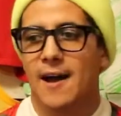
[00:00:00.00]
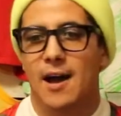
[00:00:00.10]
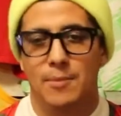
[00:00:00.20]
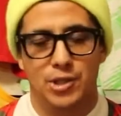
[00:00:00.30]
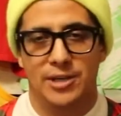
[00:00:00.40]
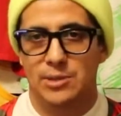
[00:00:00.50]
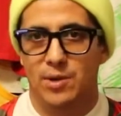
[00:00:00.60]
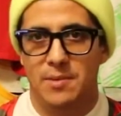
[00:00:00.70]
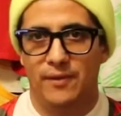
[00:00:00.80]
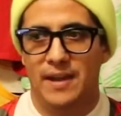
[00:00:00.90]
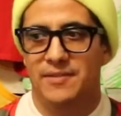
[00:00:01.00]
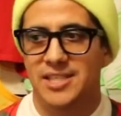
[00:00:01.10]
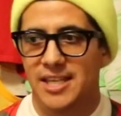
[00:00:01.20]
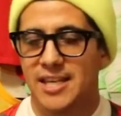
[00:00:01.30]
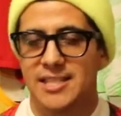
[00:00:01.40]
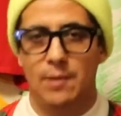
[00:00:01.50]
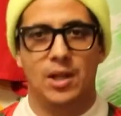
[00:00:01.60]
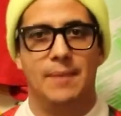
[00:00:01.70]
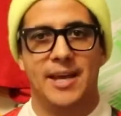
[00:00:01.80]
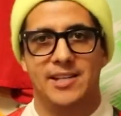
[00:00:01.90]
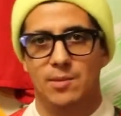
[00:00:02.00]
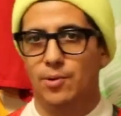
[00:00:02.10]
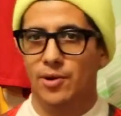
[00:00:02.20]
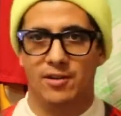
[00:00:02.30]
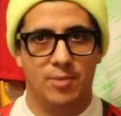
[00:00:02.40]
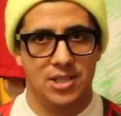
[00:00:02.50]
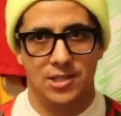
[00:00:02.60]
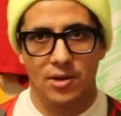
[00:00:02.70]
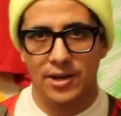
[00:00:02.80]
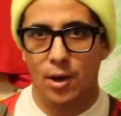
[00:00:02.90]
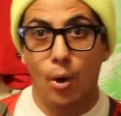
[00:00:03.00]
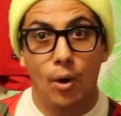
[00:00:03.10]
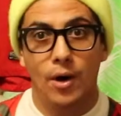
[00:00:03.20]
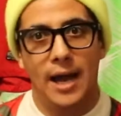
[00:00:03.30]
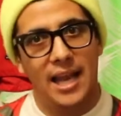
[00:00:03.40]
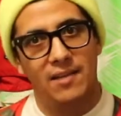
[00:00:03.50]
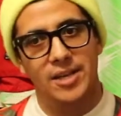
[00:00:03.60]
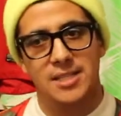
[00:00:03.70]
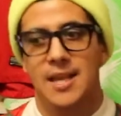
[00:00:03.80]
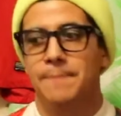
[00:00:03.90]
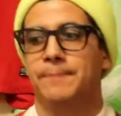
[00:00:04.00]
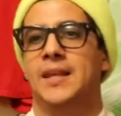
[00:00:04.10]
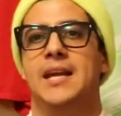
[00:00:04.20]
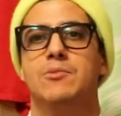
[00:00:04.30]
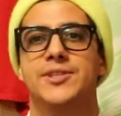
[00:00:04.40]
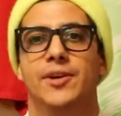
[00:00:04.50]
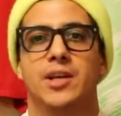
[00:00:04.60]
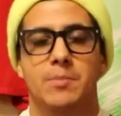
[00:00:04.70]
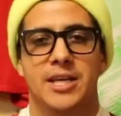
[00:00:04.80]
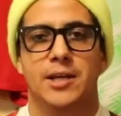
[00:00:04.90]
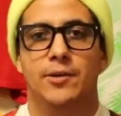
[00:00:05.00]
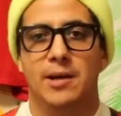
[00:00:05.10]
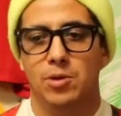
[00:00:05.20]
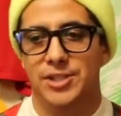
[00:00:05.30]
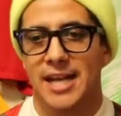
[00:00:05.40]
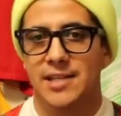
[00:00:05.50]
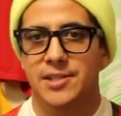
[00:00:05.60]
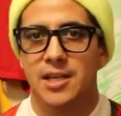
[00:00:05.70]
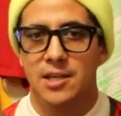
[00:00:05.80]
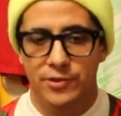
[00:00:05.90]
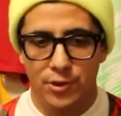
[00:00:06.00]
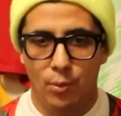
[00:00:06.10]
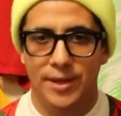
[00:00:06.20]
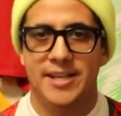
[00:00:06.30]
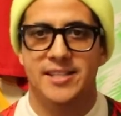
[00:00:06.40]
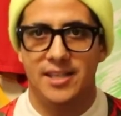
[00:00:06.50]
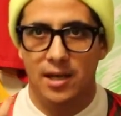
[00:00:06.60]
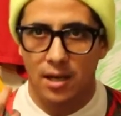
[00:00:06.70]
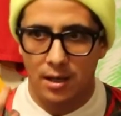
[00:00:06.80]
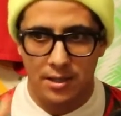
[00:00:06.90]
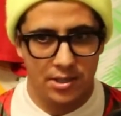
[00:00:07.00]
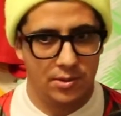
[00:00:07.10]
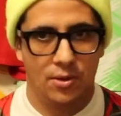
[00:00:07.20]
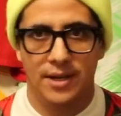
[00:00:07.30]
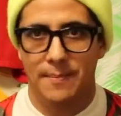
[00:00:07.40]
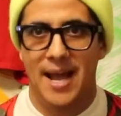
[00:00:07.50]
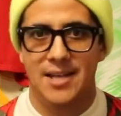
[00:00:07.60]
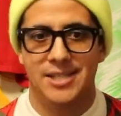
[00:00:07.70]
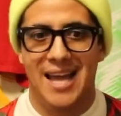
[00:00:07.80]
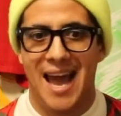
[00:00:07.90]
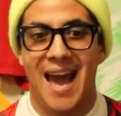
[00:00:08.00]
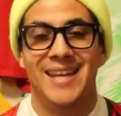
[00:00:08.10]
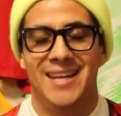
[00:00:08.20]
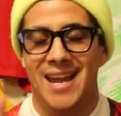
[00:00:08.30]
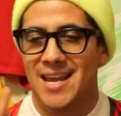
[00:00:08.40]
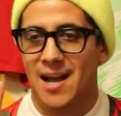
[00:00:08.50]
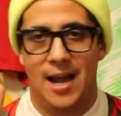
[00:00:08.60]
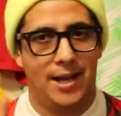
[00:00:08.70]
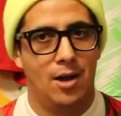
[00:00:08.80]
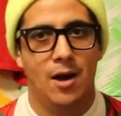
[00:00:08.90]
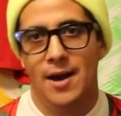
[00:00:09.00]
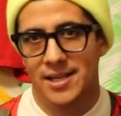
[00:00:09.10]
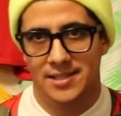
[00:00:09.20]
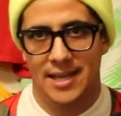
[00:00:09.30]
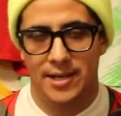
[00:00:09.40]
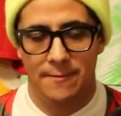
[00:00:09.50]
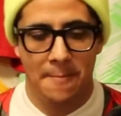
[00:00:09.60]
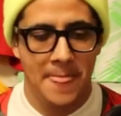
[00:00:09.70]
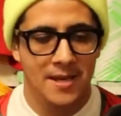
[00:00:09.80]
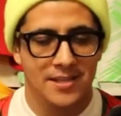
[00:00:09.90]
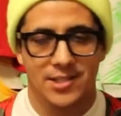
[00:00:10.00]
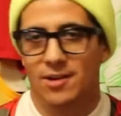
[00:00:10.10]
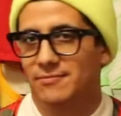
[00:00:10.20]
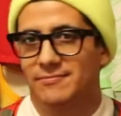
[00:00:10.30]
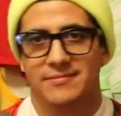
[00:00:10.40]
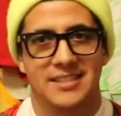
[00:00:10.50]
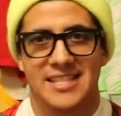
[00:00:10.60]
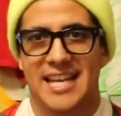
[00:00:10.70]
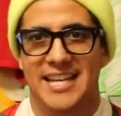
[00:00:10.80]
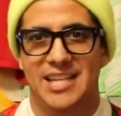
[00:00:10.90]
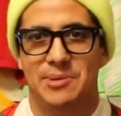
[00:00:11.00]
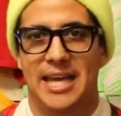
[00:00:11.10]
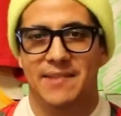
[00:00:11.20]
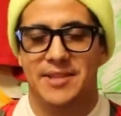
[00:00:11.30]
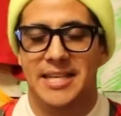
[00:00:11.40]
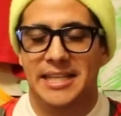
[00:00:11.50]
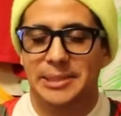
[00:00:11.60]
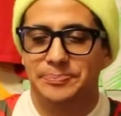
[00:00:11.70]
Madrid is one of my favorite cities, and while I'm not a supporter of Barcelona or Alaves, it was still going to be an incredible chance to witness a historic match at an iconic stadium. So said yes without even thinking.